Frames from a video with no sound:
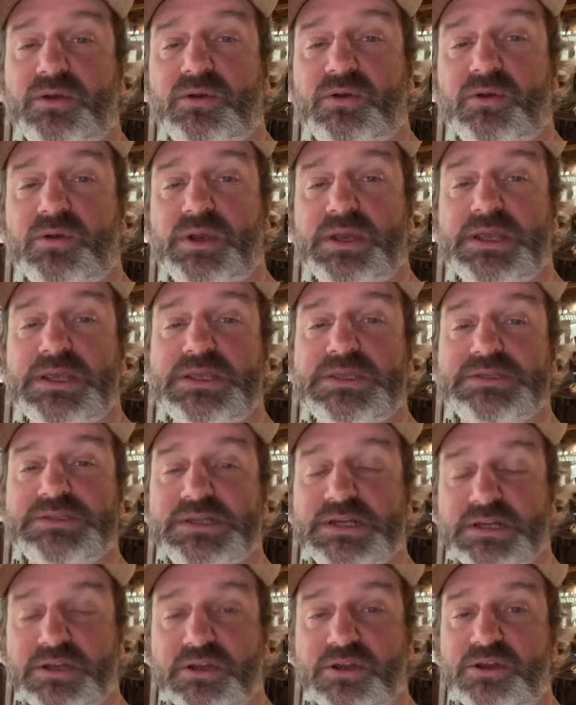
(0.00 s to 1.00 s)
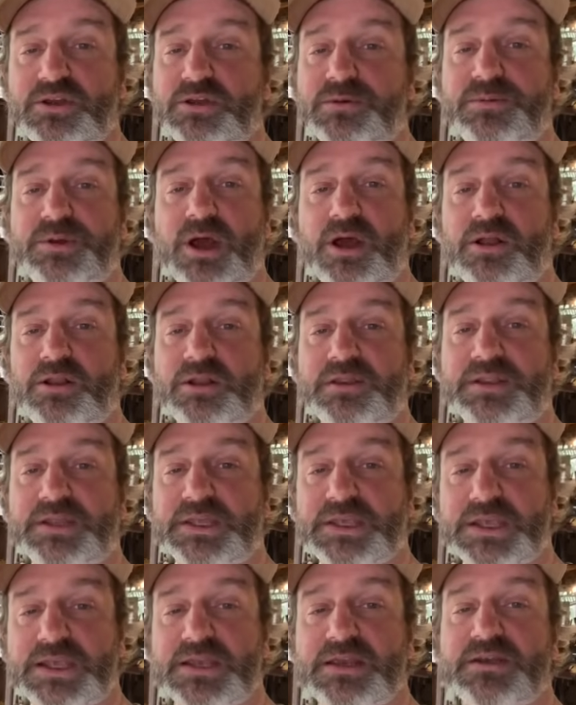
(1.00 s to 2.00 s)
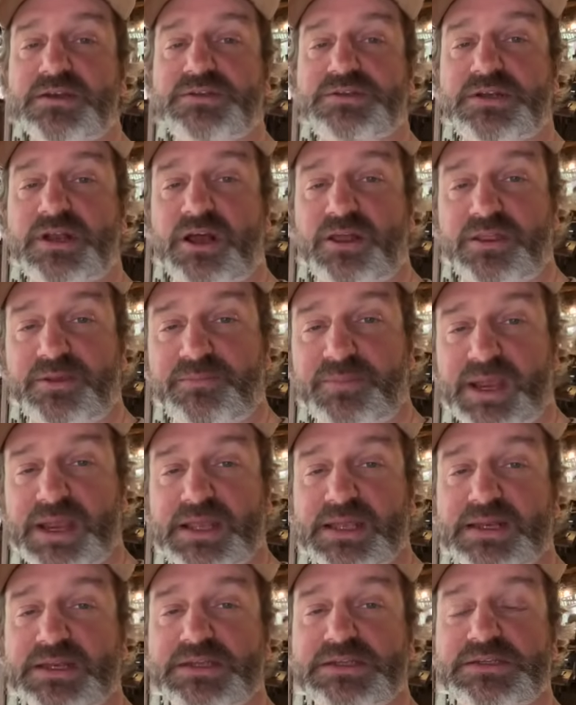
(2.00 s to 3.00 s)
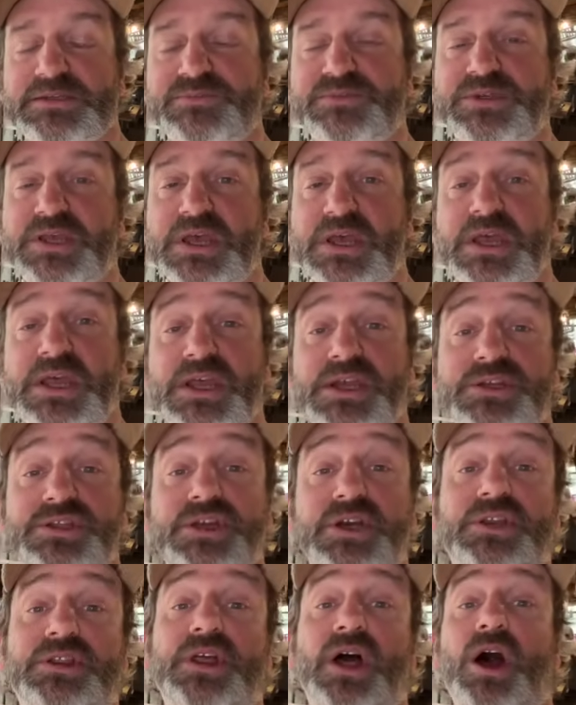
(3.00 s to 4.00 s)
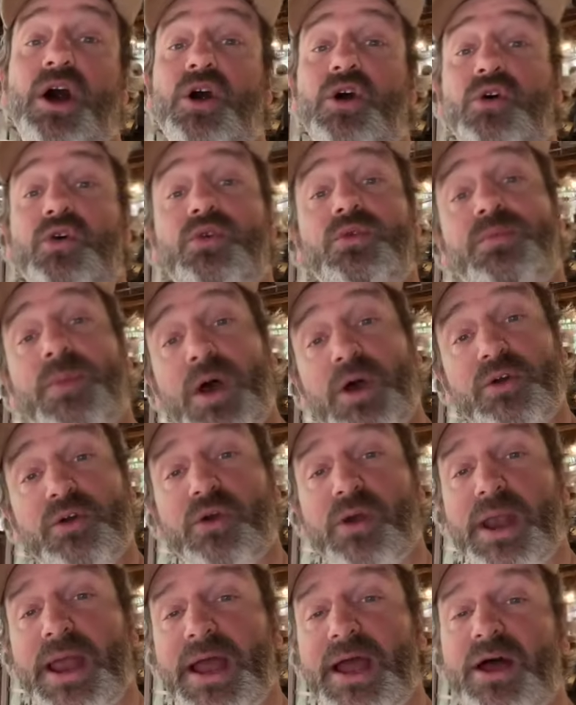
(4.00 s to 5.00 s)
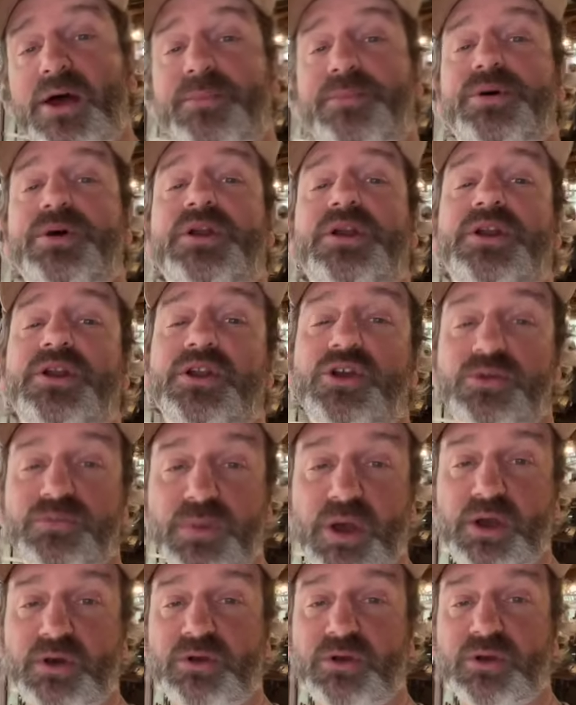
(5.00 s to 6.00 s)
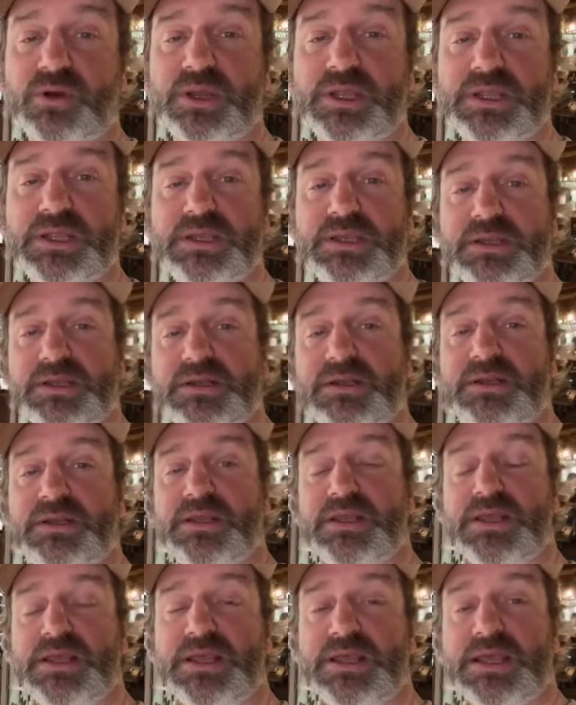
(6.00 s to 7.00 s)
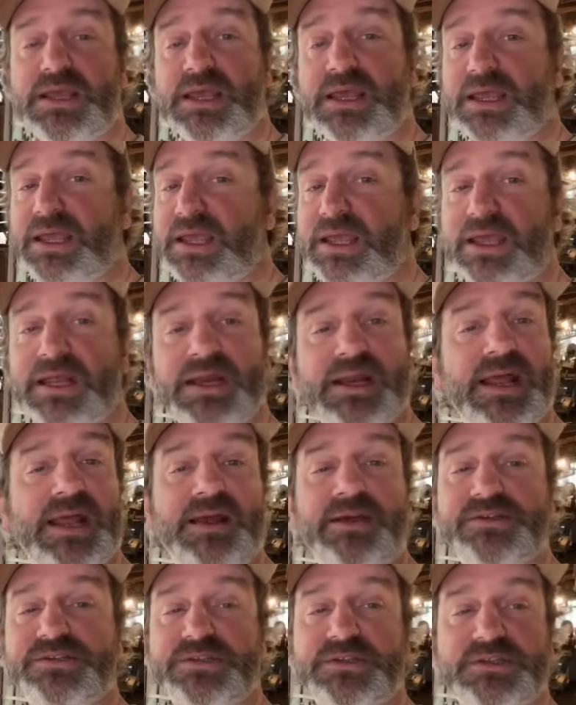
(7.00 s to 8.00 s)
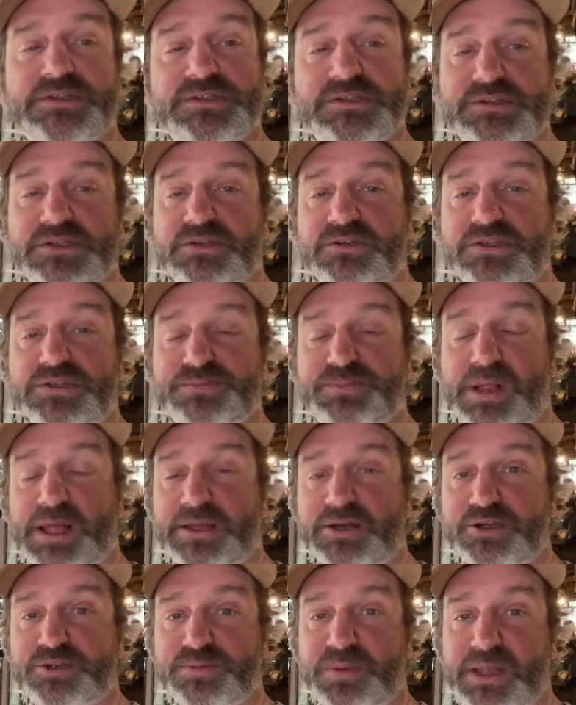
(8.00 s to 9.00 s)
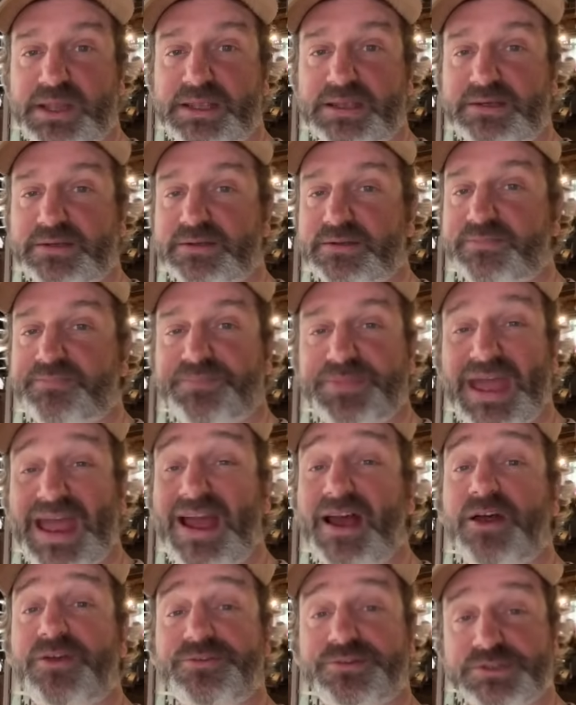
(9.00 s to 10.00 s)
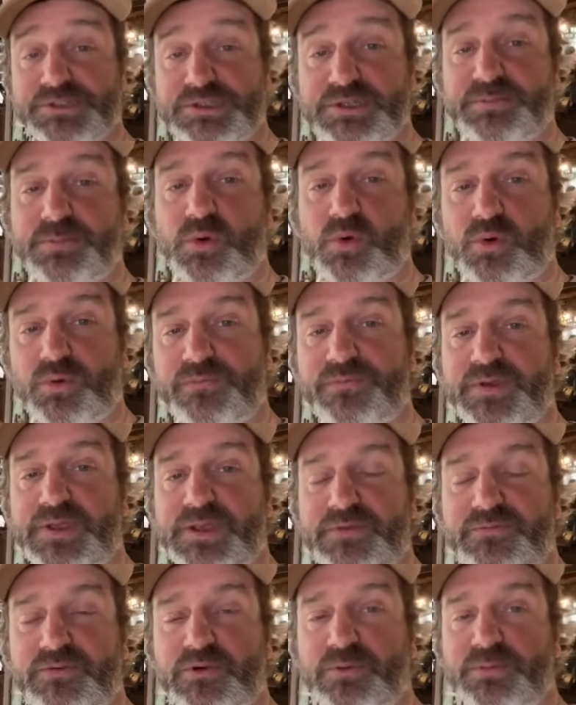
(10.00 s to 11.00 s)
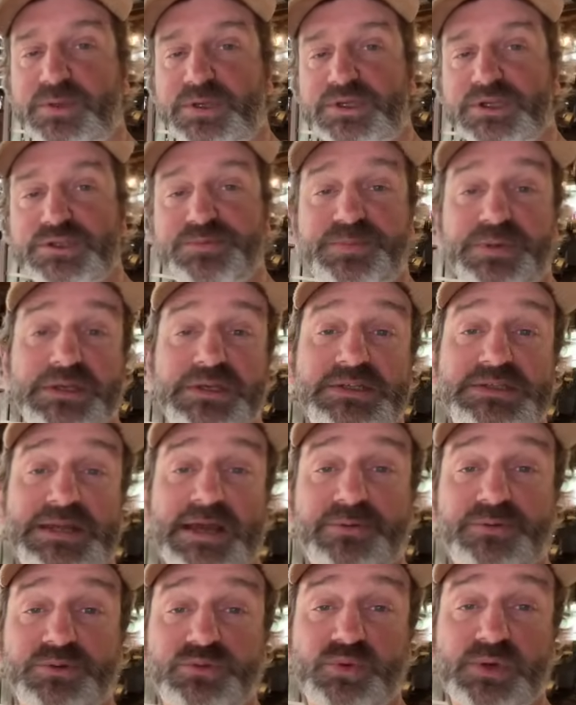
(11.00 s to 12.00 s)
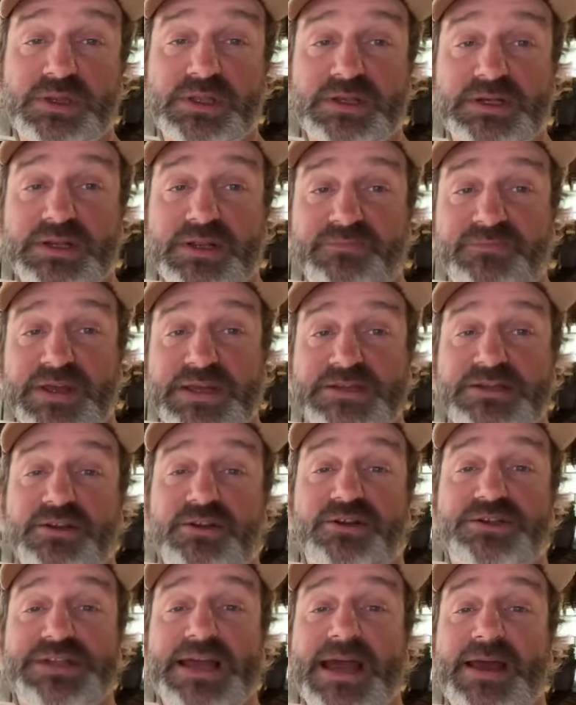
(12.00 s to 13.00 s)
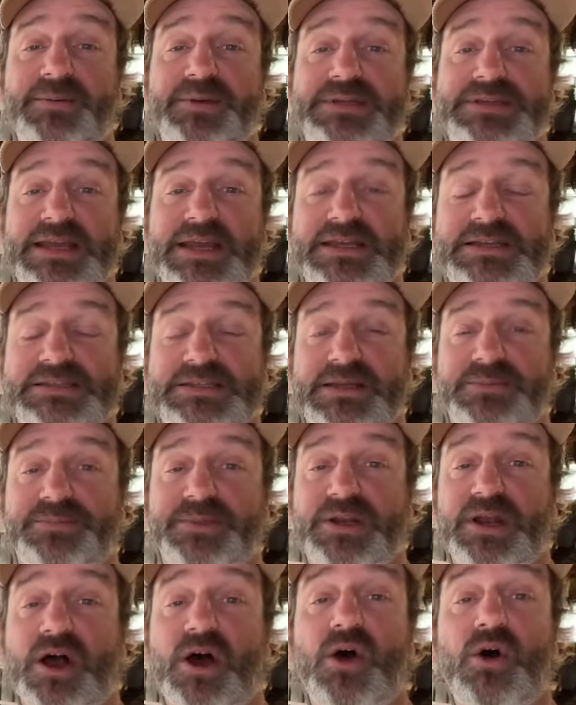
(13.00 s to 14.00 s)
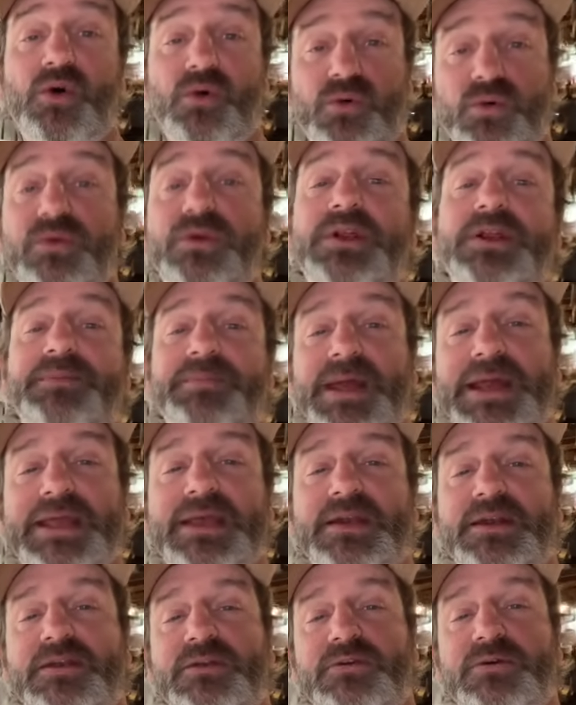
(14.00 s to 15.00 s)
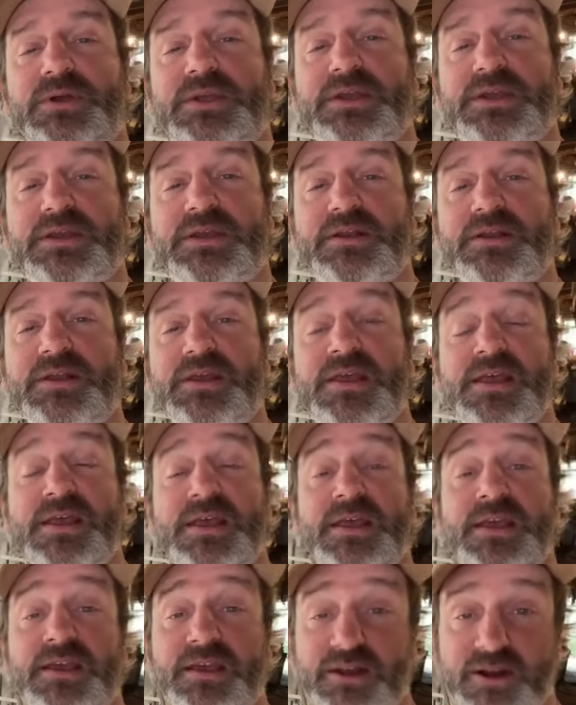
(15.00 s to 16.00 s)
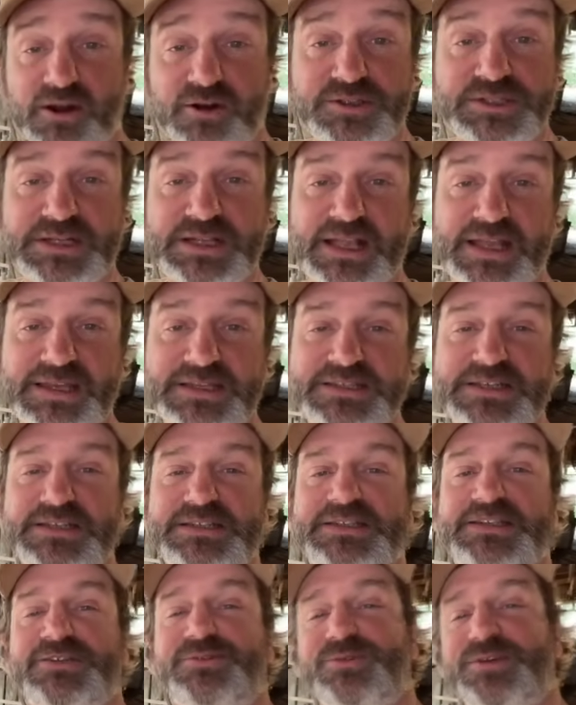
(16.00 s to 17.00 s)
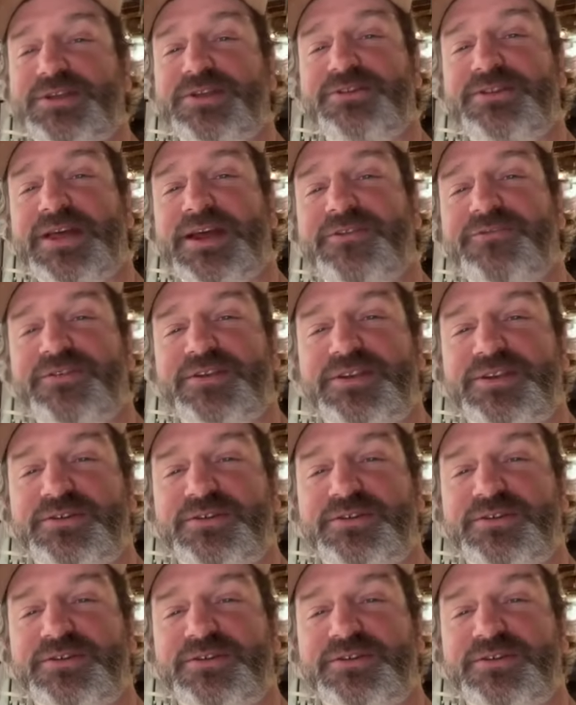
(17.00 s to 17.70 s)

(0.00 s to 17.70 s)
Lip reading: greased and lubed all of the gears and all the mechanisms, took the old motor out, put a new motor in, and now it's good as new. This planer's planed thousands of board feet for me just because I was willing to invest a little time and take something old and make it new again. And aren't you glad Jesus would do that for you